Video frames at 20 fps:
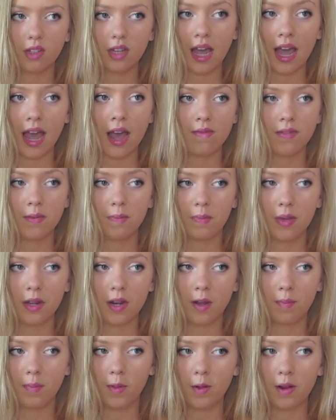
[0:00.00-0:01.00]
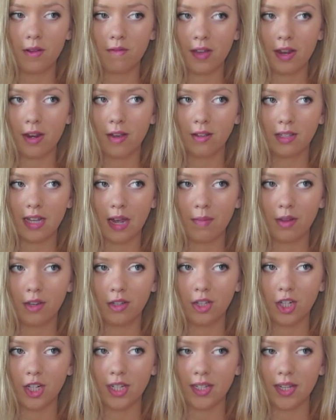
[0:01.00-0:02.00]
I haven't been uploading videos that
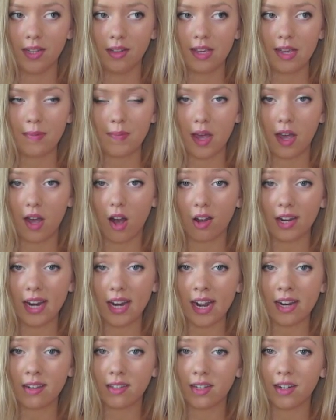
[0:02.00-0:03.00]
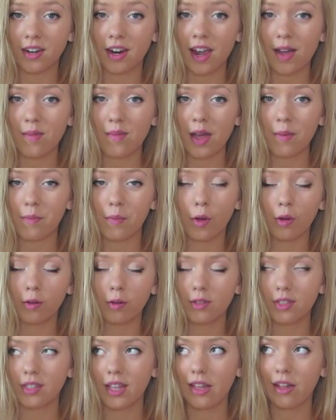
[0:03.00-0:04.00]
much recently, but on Instagram, I
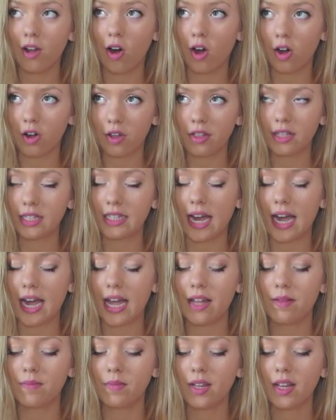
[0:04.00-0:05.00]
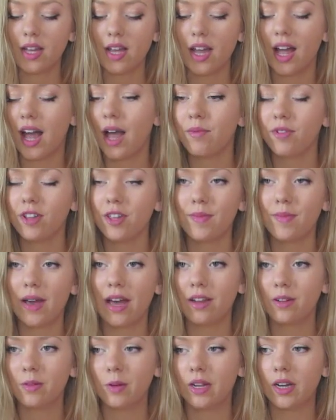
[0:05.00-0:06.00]
post all the time. I'm really
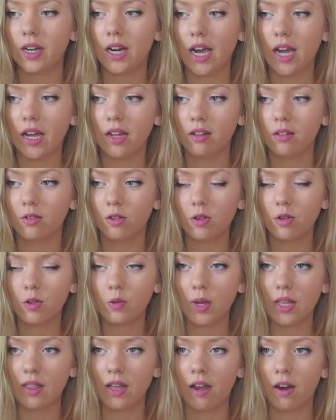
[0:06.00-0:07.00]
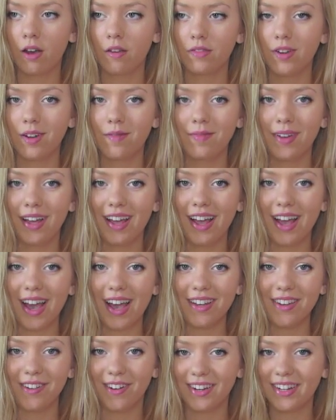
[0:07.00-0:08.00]
bad at Twitter. I don't tweet that often, but
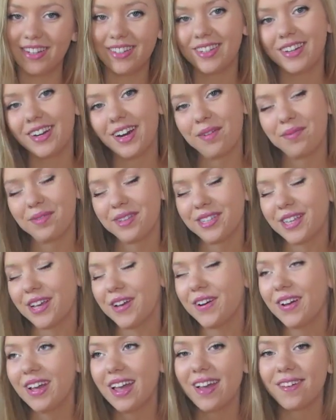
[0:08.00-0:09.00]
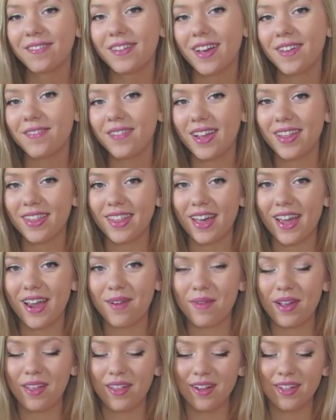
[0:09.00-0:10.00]
I do on Instagram. So follow me on there.
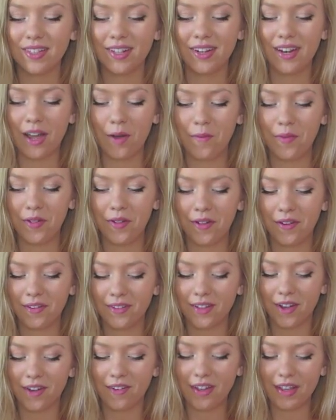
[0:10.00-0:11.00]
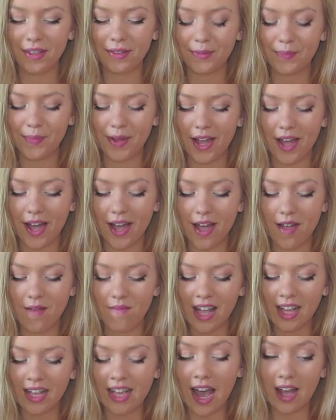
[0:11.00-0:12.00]
My links are down below as always.
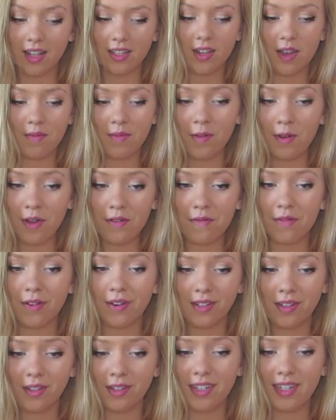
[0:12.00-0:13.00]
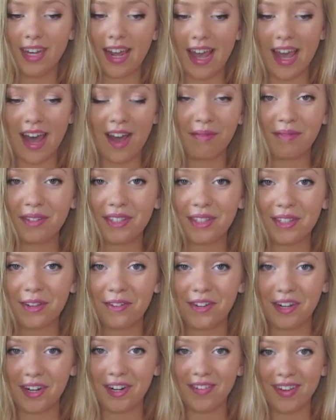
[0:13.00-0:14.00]
But yeah, so I'm away for results day. I'm so
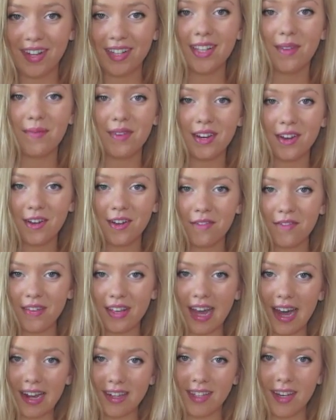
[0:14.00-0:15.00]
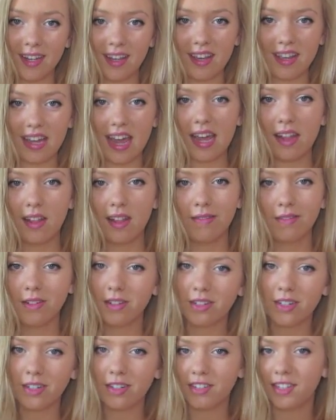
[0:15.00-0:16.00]
nervous. Let me know if you guys did
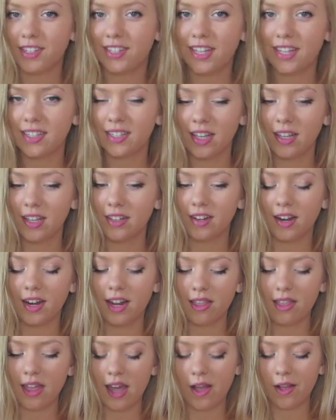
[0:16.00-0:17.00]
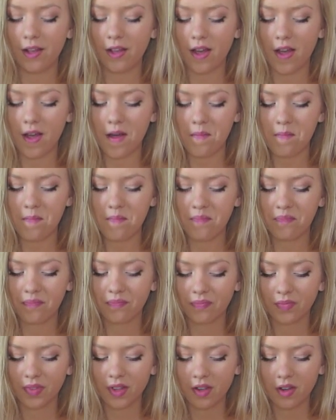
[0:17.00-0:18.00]
A-levels or GCSEs or anything.
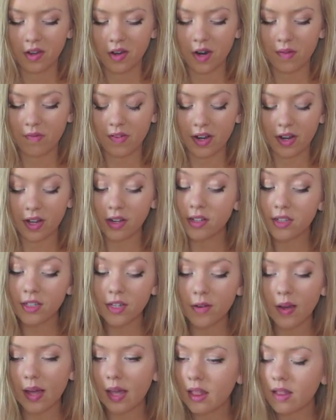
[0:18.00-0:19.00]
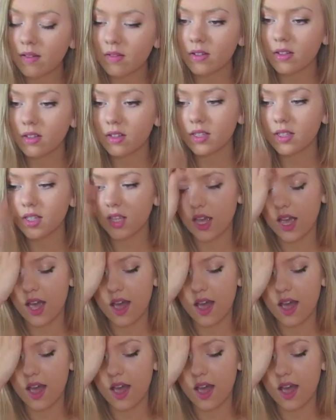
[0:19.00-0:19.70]
Or if you're gonna do A-levels.